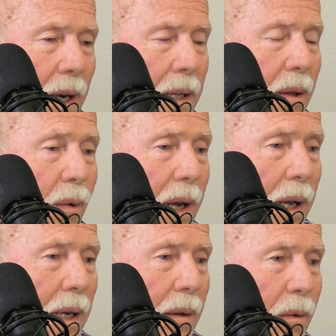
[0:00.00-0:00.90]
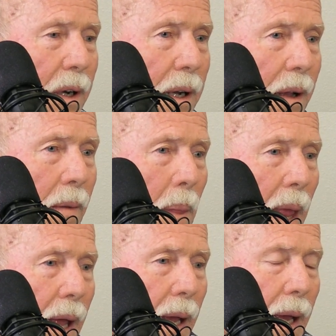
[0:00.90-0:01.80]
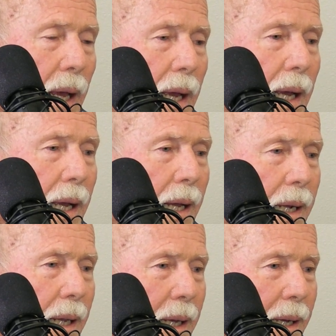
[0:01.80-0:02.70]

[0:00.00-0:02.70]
at the Wildly Well, and